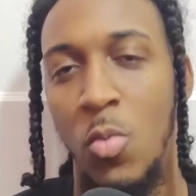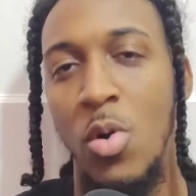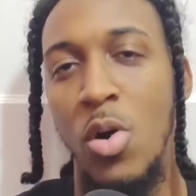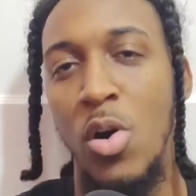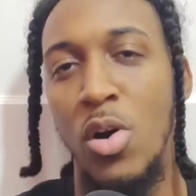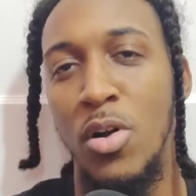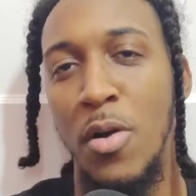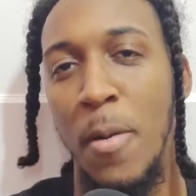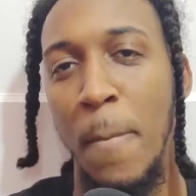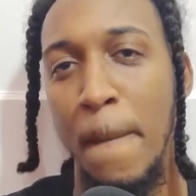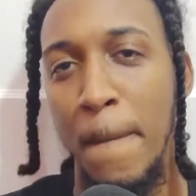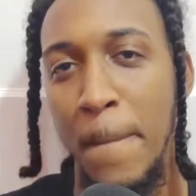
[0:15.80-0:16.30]

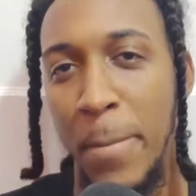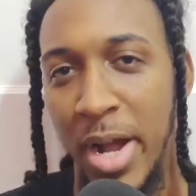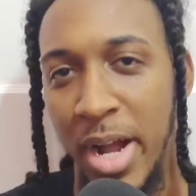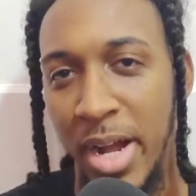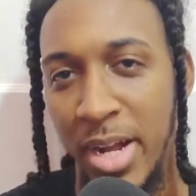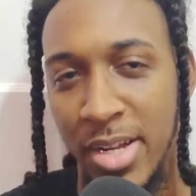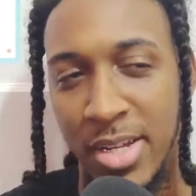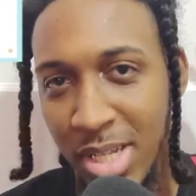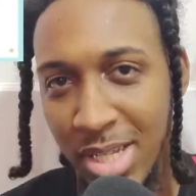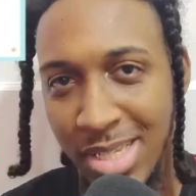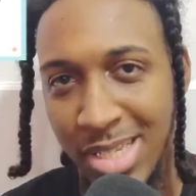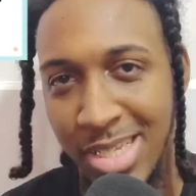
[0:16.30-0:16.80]
welcome
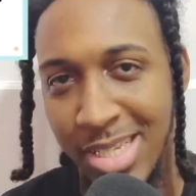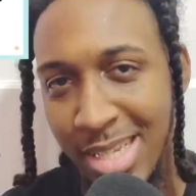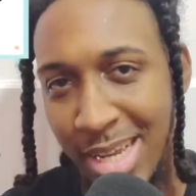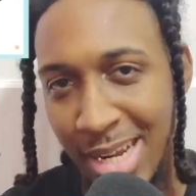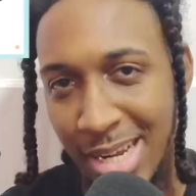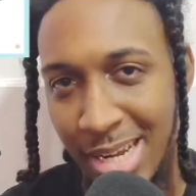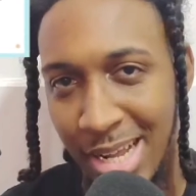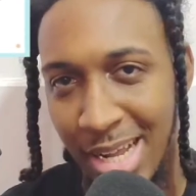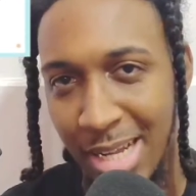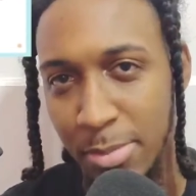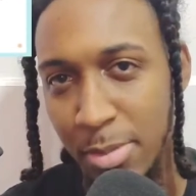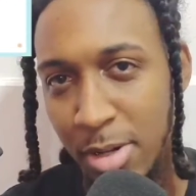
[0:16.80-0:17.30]
back. Please hit
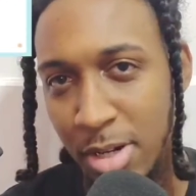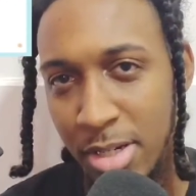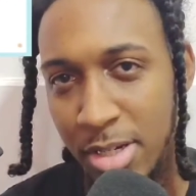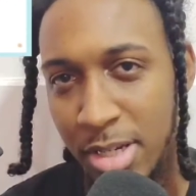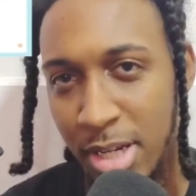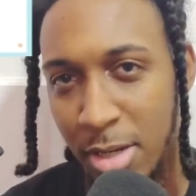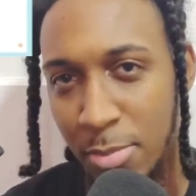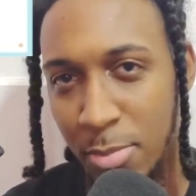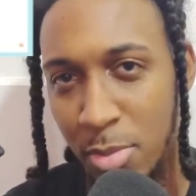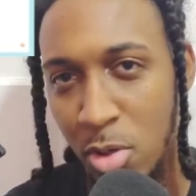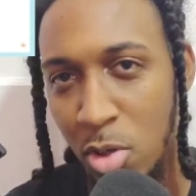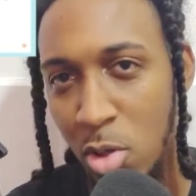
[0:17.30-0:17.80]
that like button
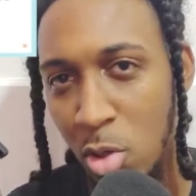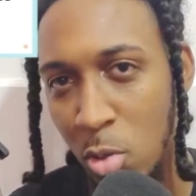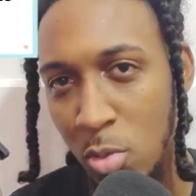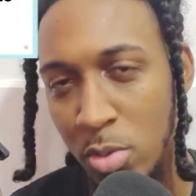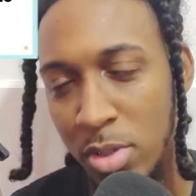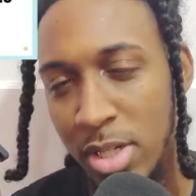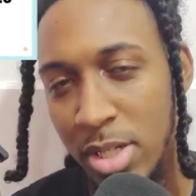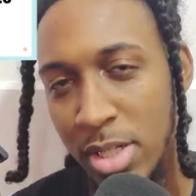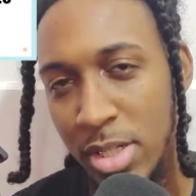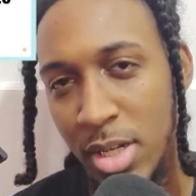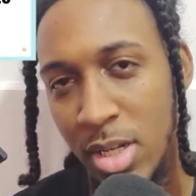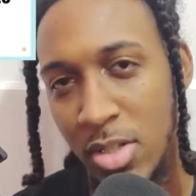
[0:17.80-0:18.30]
down below.
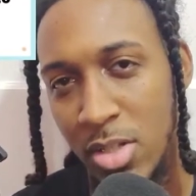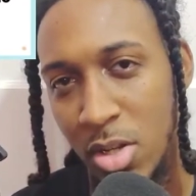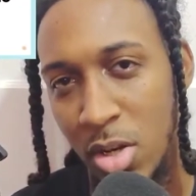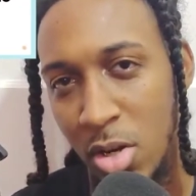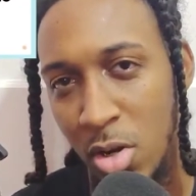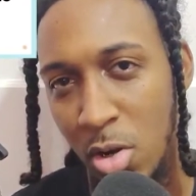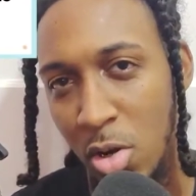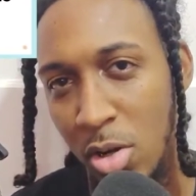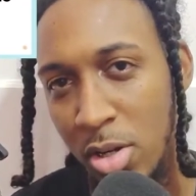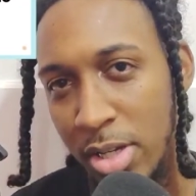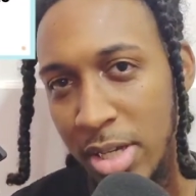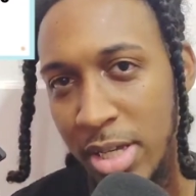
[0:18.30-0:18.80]
It does a
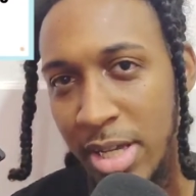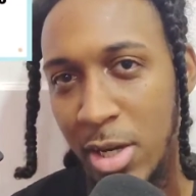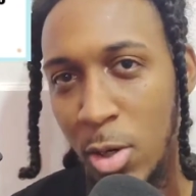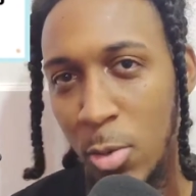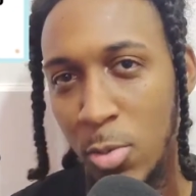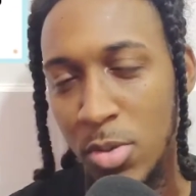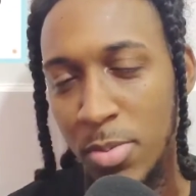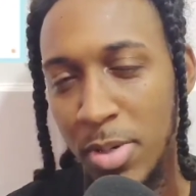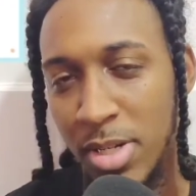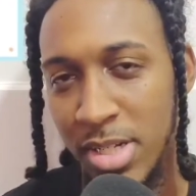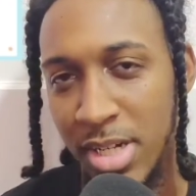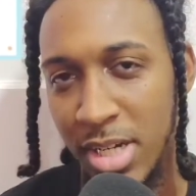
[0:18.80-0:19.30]
lot. It
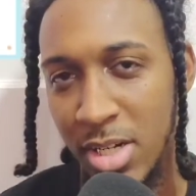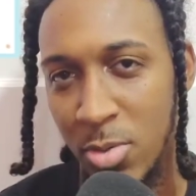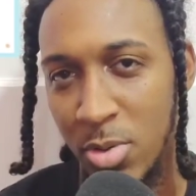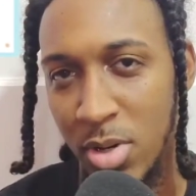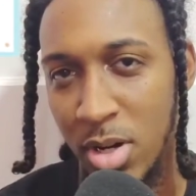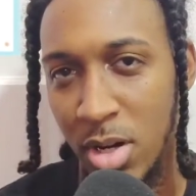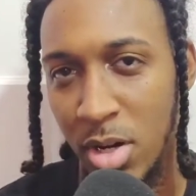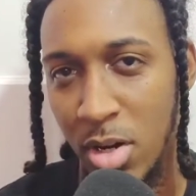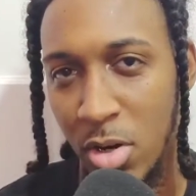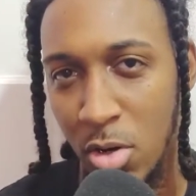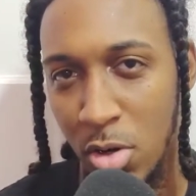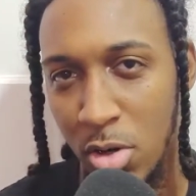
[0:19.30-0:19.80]
helps my channel
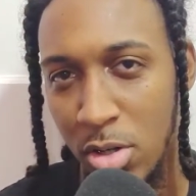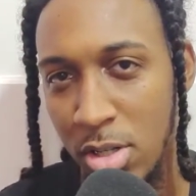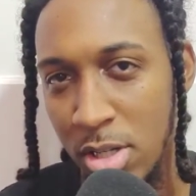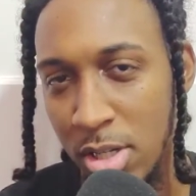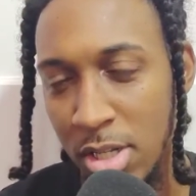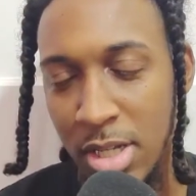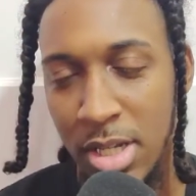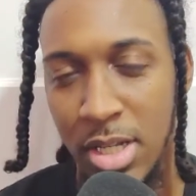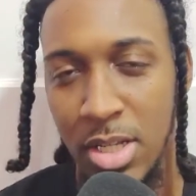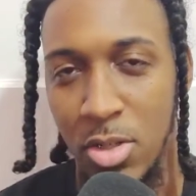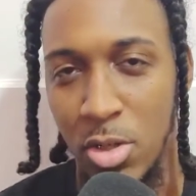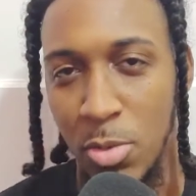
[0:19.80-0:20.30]
out a lot.
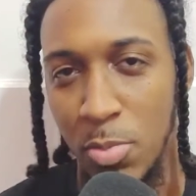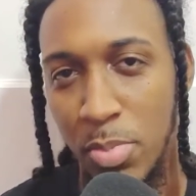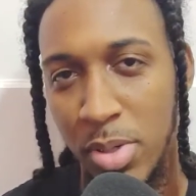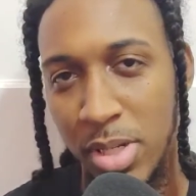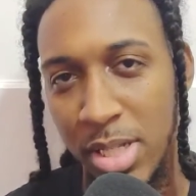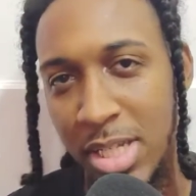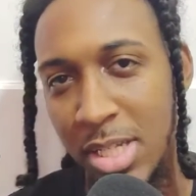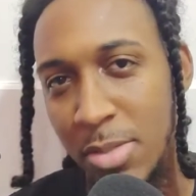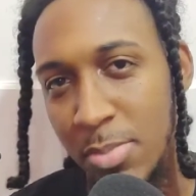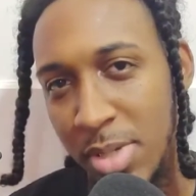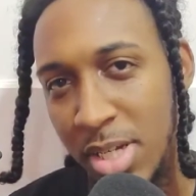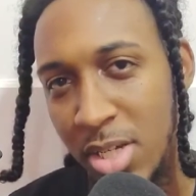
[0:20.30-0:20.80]
So
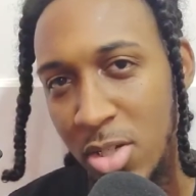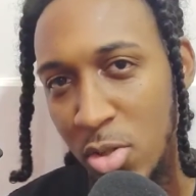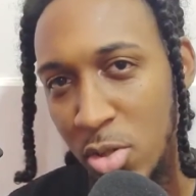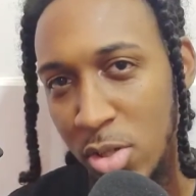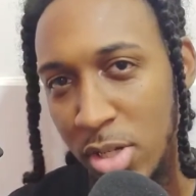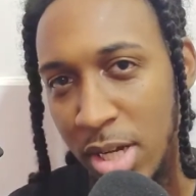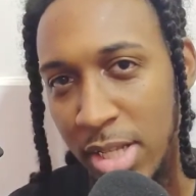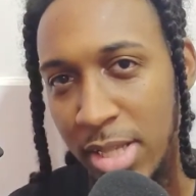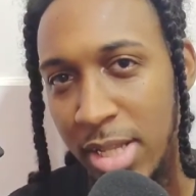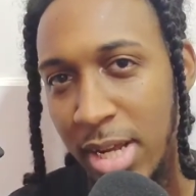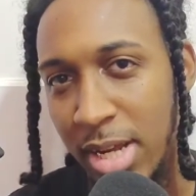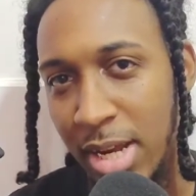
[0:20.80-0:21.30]
please make sure
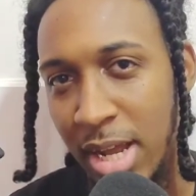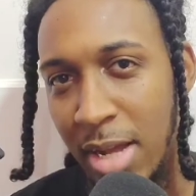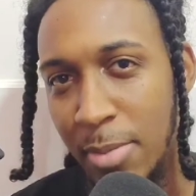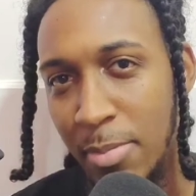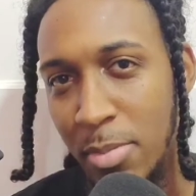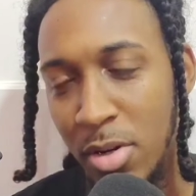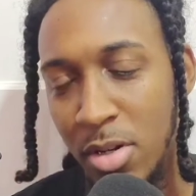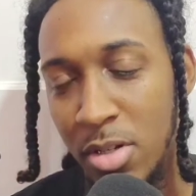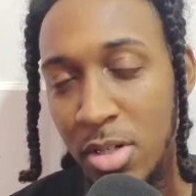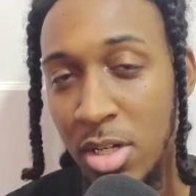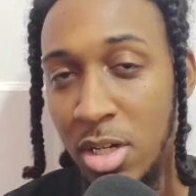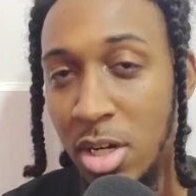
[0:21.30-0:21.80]
you hit that like
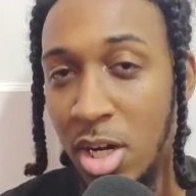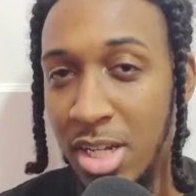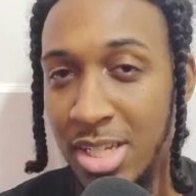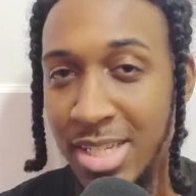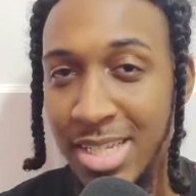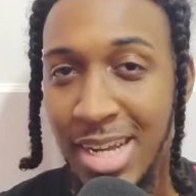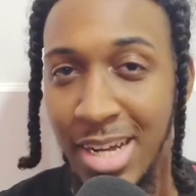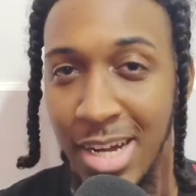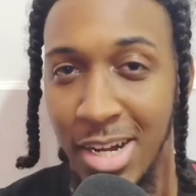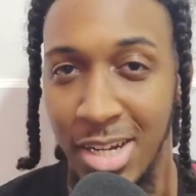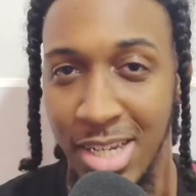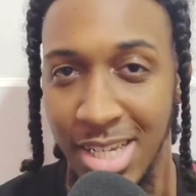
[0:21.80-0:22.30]
button. Our
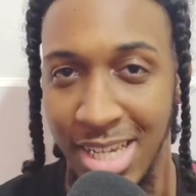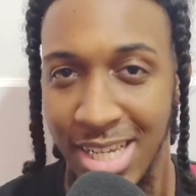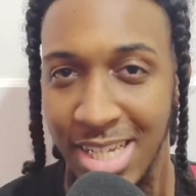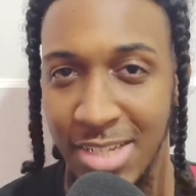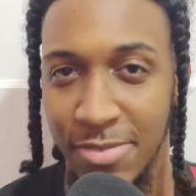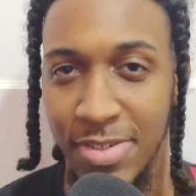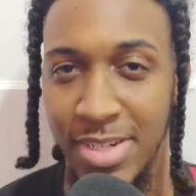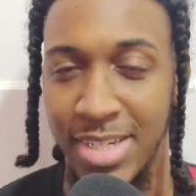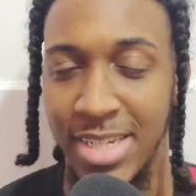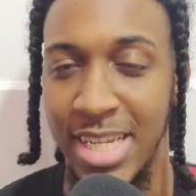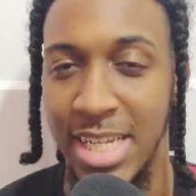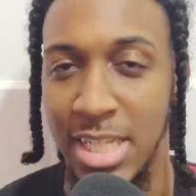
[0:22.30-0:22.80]
target
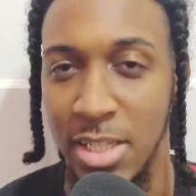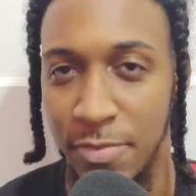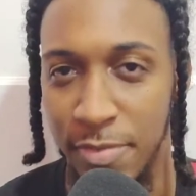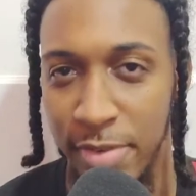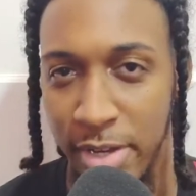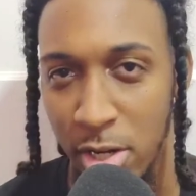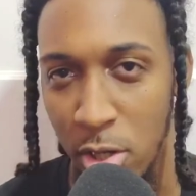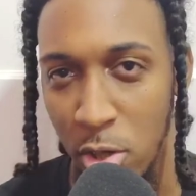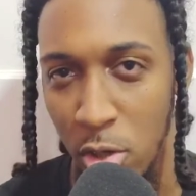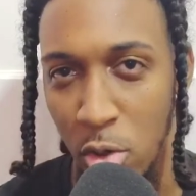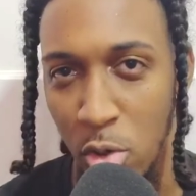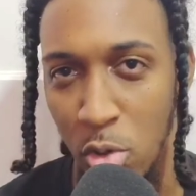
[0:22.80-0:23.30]
for this
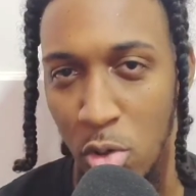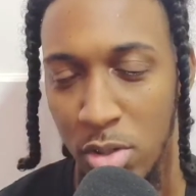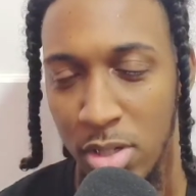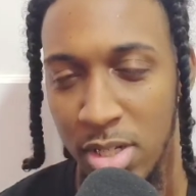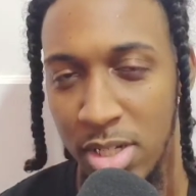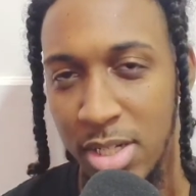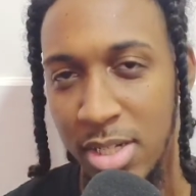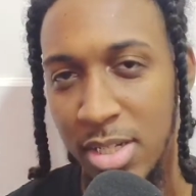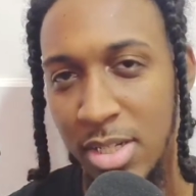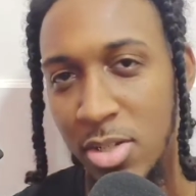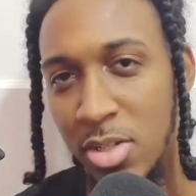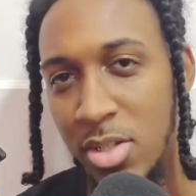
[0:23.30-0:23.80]
video
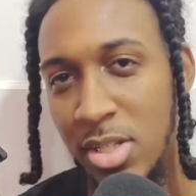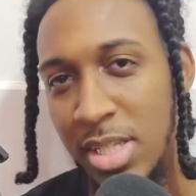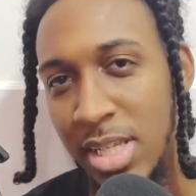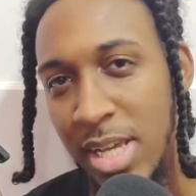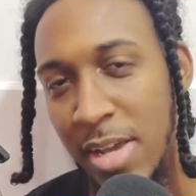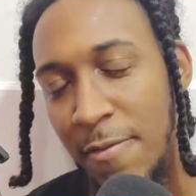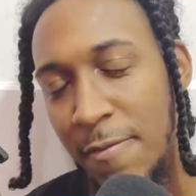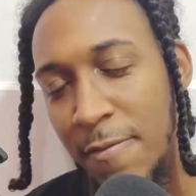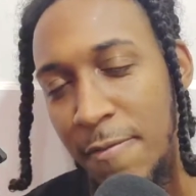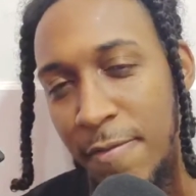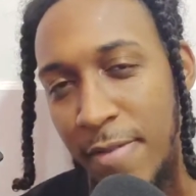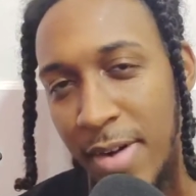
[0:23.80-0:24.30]
is just to
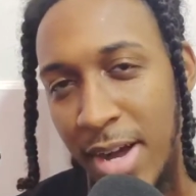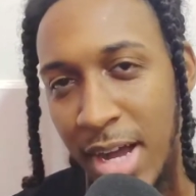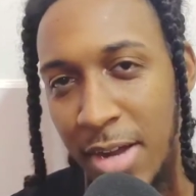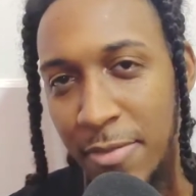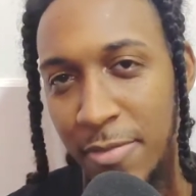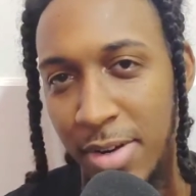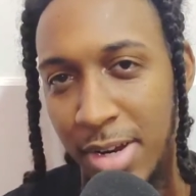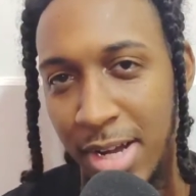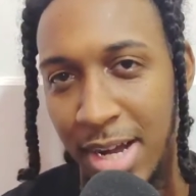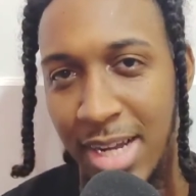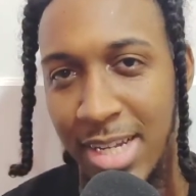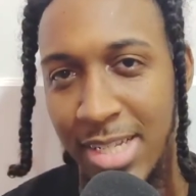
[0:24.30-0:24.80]
get
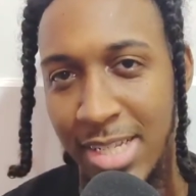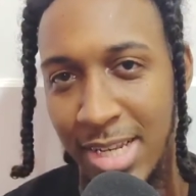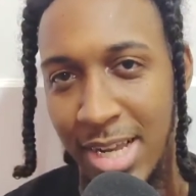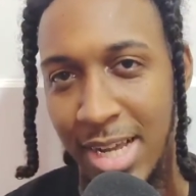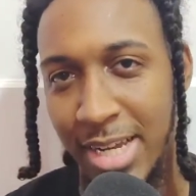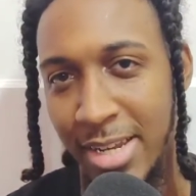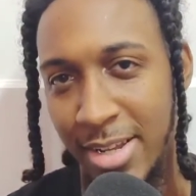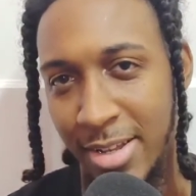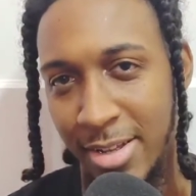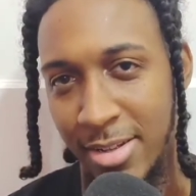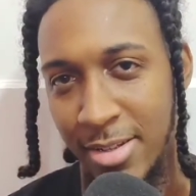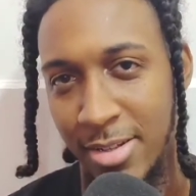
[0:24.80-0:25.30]
5 likes,
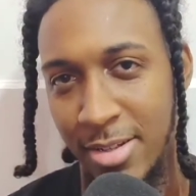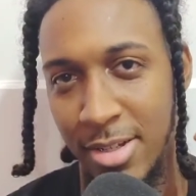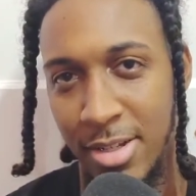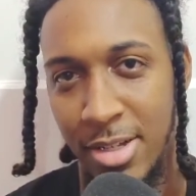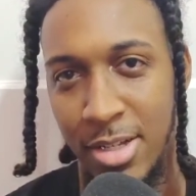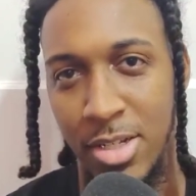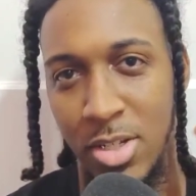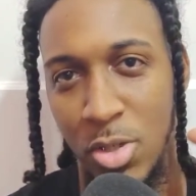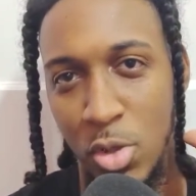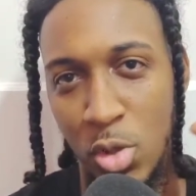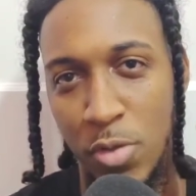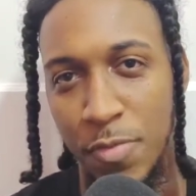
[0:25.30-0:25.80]
lad.
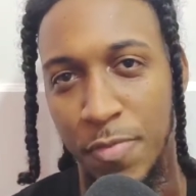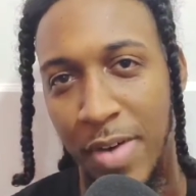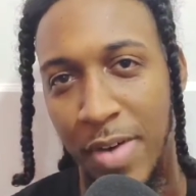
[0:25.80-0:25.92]
Just